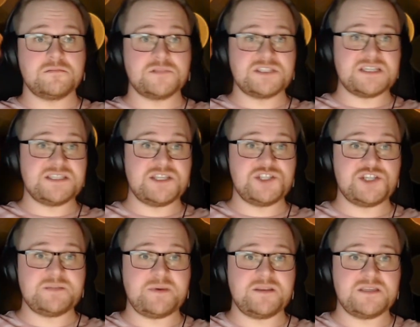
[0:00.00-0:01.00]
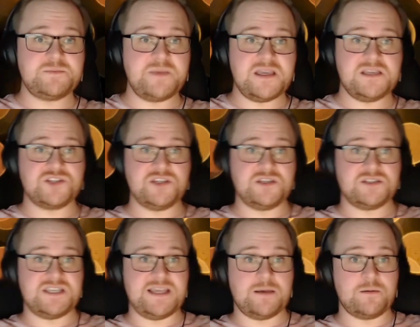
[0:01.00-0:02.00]
6 inches about this big, so you can
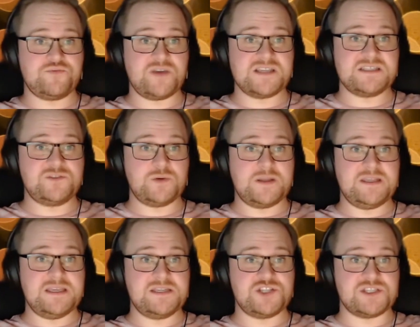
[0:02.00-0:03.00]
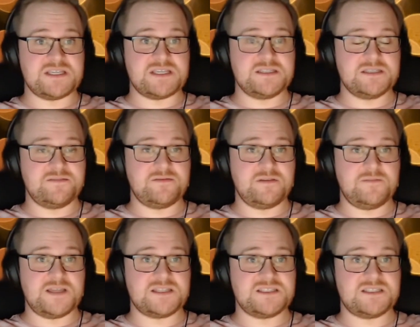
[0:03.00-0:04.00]
see how impressive 20 inches is.
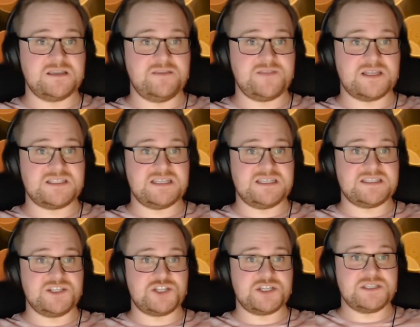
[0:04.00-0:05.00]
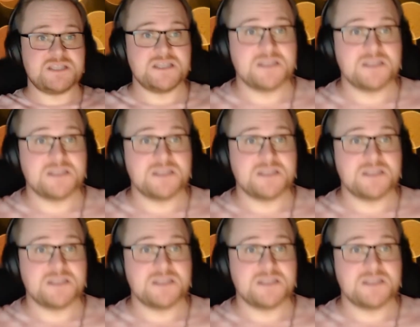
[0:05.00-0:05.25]
If that's 6 inches.